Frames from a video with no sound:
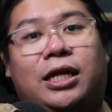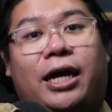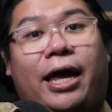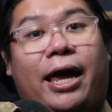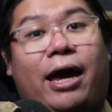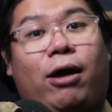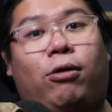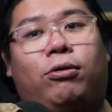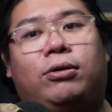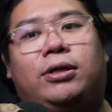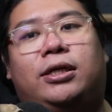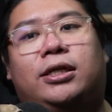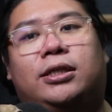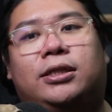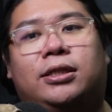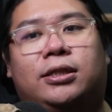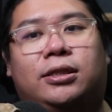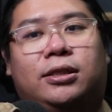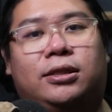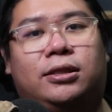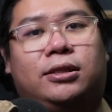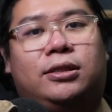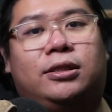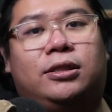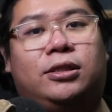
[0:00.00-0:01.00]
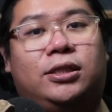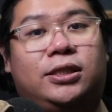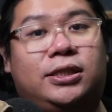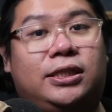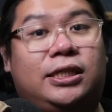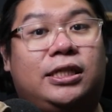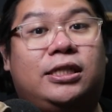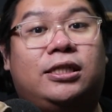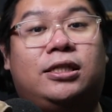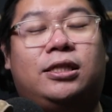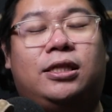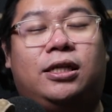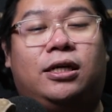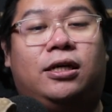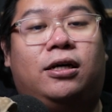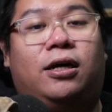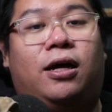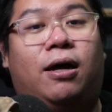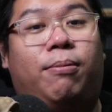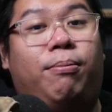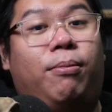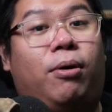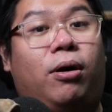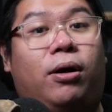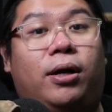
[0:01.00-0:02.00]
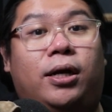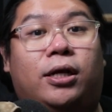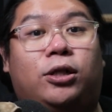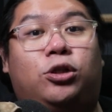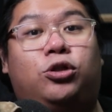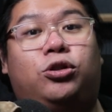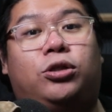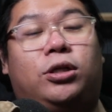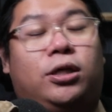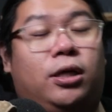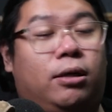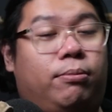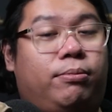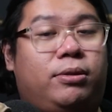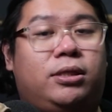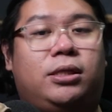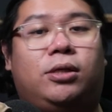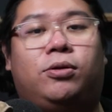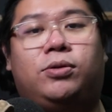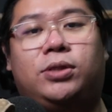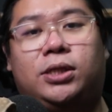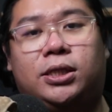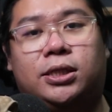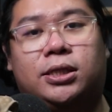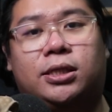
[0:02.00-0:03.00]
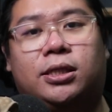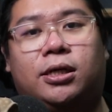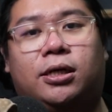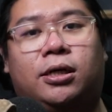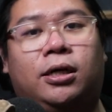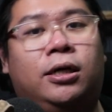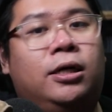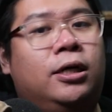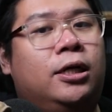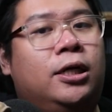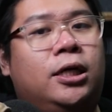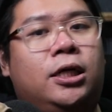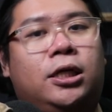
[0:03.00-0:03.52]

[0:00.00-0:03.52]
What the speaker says: the eldest sister among the 3 Abyssal Sister.